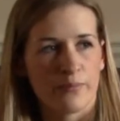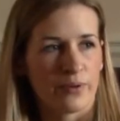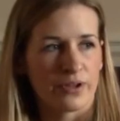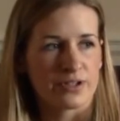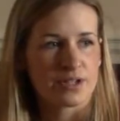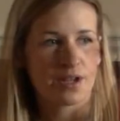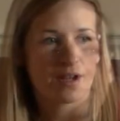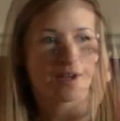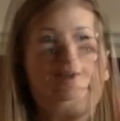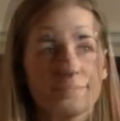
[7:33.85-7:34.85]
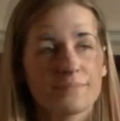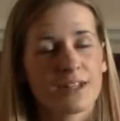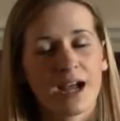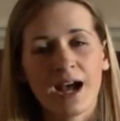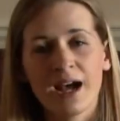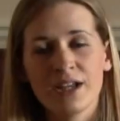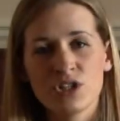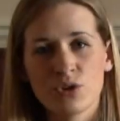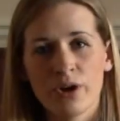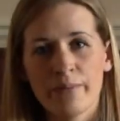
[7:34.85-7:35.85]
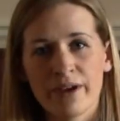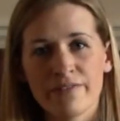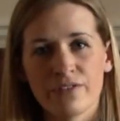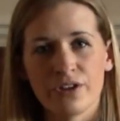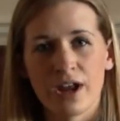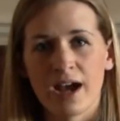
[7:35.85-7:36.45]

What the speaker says: but I enjoy my food.